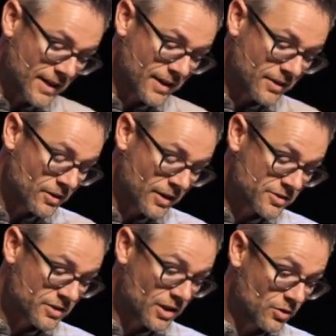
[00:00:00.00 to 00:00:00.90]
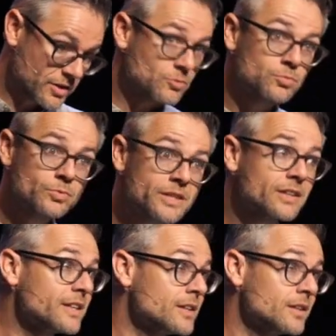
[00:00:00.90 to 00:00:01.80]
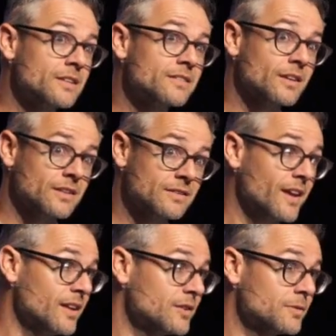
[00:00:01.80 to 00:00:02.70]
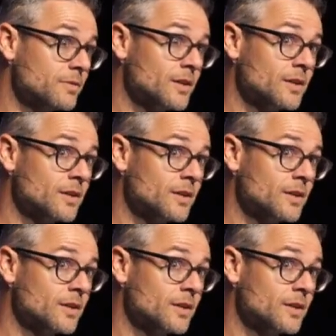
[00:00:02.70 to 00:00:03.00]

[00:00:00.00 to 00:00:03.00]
they're undergoing a really intense